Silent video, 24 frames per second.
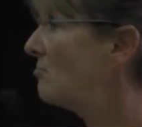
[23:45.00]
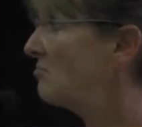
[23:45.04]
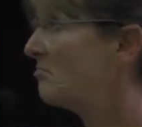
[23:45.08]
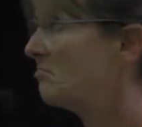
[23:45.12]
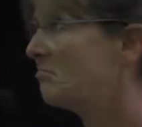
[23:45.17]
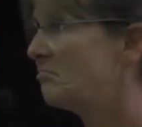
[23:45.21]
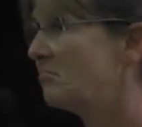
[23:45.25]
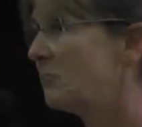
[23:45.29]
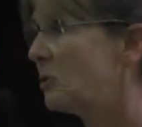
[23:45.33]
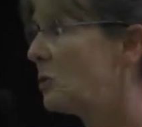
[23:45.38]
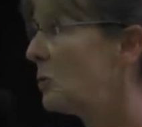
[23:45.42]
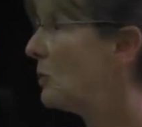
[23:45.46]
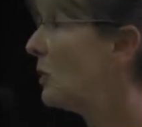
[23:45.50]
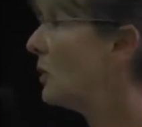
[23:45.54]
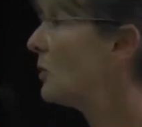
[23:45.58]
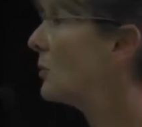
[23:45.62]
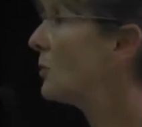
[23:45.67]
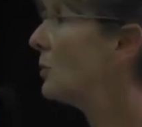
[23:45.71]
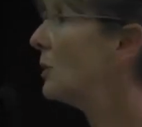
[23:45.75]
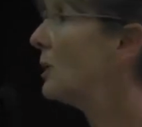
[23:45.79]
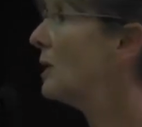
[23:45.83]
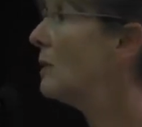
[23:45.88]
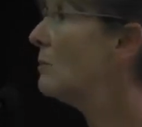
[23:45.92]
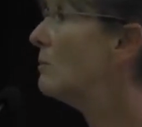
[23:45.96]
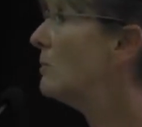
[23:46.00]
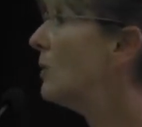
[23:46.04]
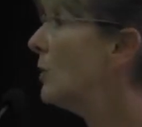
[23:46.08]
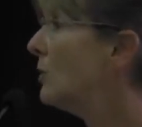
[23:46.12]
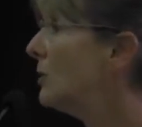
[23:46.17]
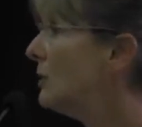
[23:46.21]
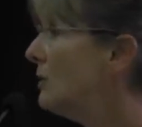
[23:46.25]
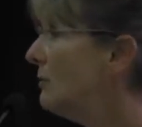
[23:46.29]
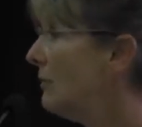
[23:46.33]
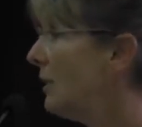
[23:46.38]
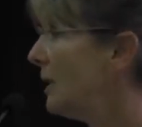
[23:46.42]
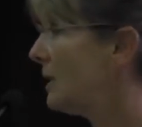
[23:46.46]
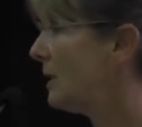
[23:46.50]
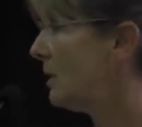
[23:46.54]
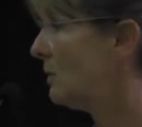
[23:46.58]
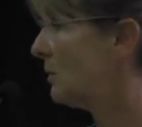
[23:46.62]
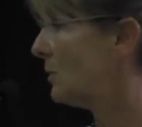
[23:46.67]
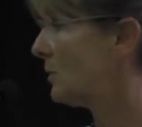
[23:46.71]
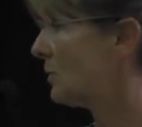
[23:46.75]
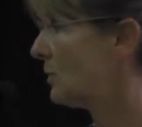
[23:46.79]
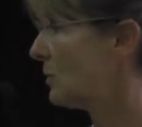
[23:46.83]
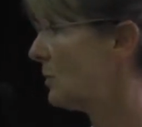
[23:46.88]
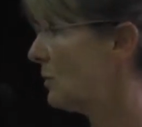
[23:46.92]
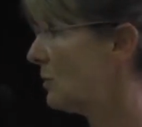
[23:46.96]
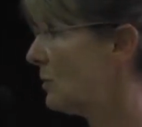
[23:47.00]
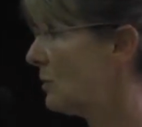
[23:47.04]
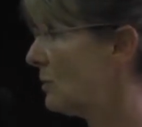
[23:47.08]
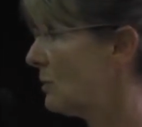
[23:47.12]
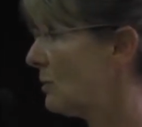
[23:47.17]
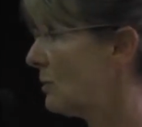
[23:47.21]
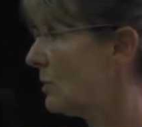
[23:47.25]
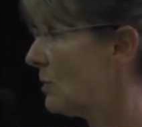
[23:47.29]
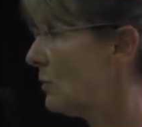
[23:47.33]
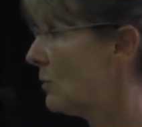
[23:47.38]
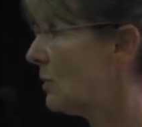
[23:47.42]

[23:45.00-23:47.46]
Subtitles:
do not really motivate our students? We know